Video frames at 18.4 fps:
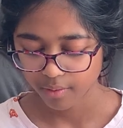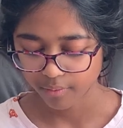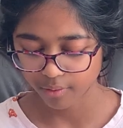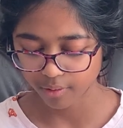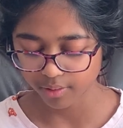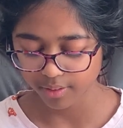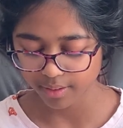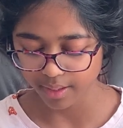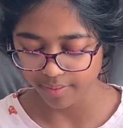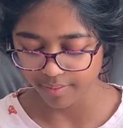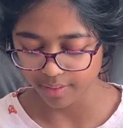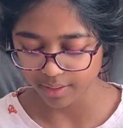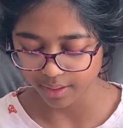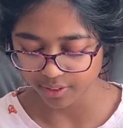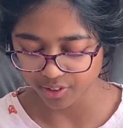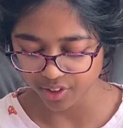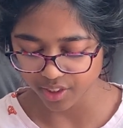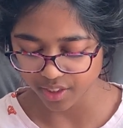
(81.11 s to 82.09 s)
Volt
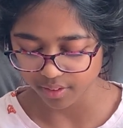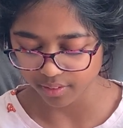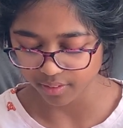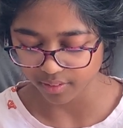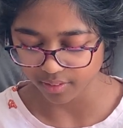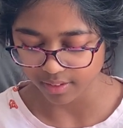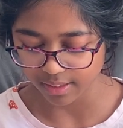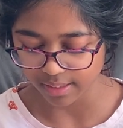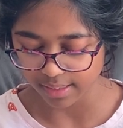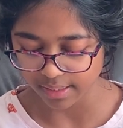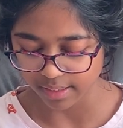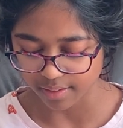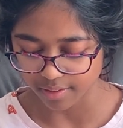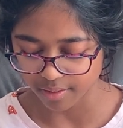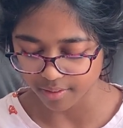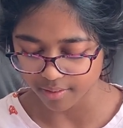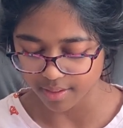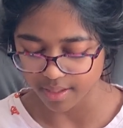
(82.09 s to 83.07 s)
713 had
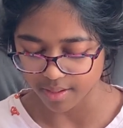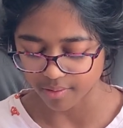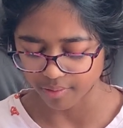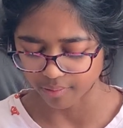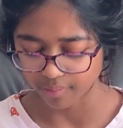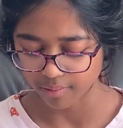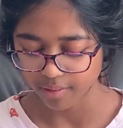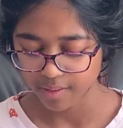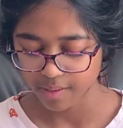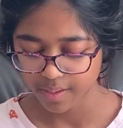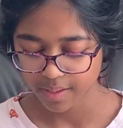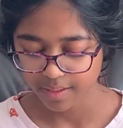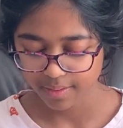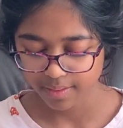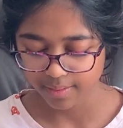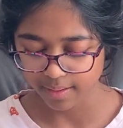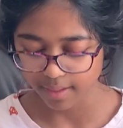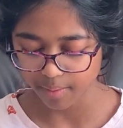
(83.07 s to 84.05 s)
no keyhole.
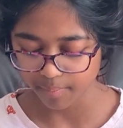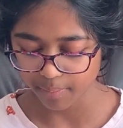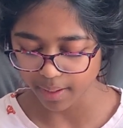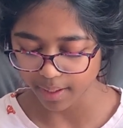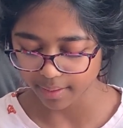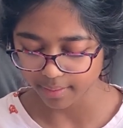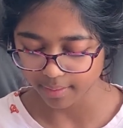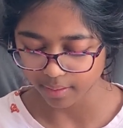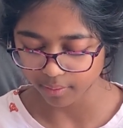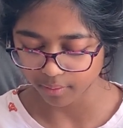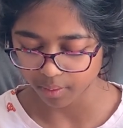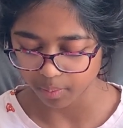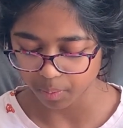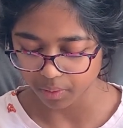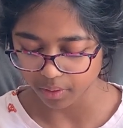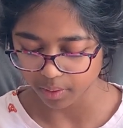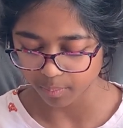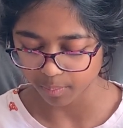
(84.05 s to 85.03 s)
Stand back, said
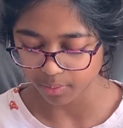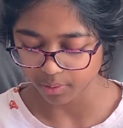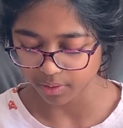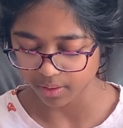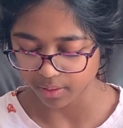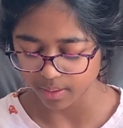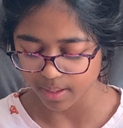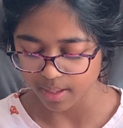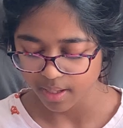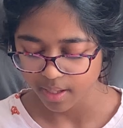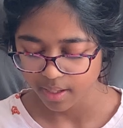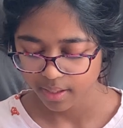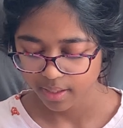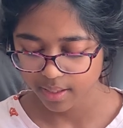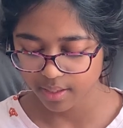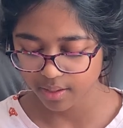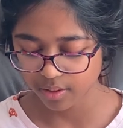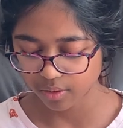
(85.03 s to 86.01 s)
Griphook importantly.
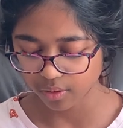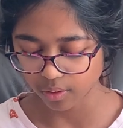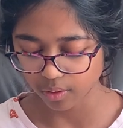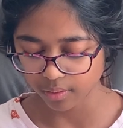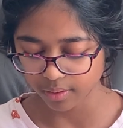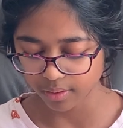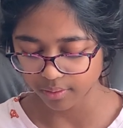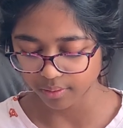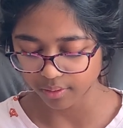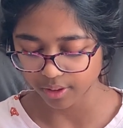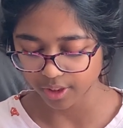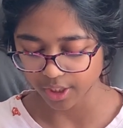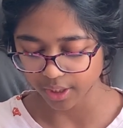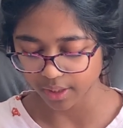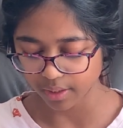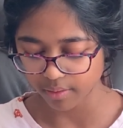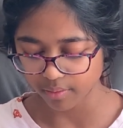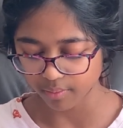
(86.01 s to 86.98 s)
He stroked the door
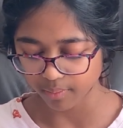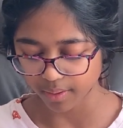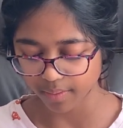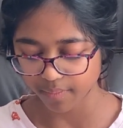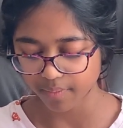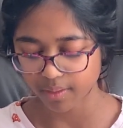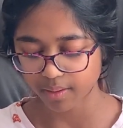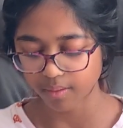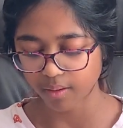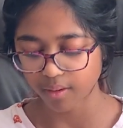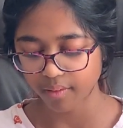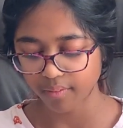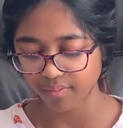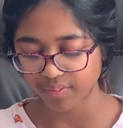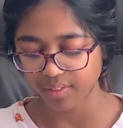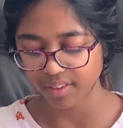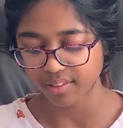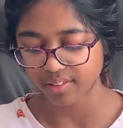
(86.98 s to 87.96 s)
gently with one of his long
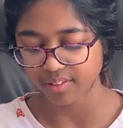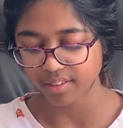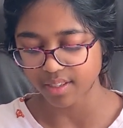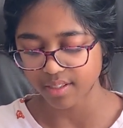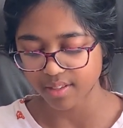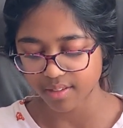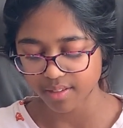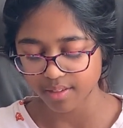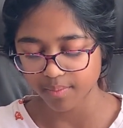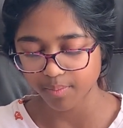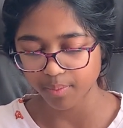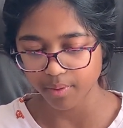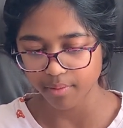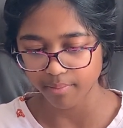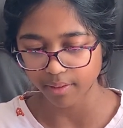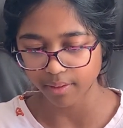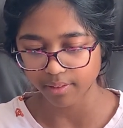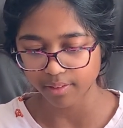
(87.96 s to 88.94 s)
fingers, and it simply
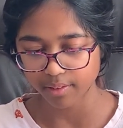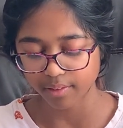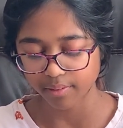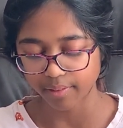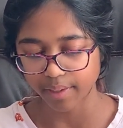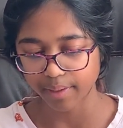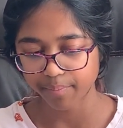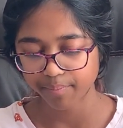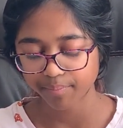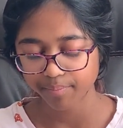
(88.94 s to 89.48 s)
melted away.